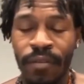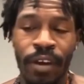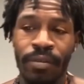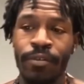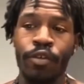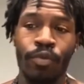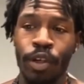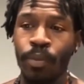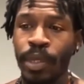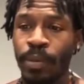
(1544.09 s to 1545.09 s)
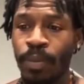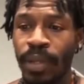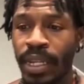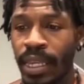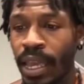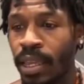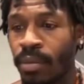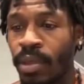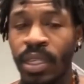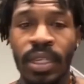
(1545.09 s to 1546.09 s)
and very few real people play the
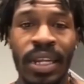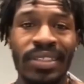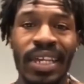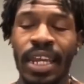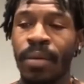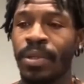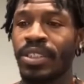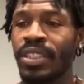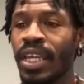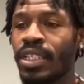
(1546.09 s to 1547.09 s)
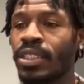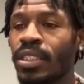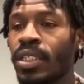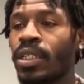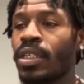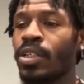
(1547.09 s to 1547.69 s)
game. And that's how they're able to stage it.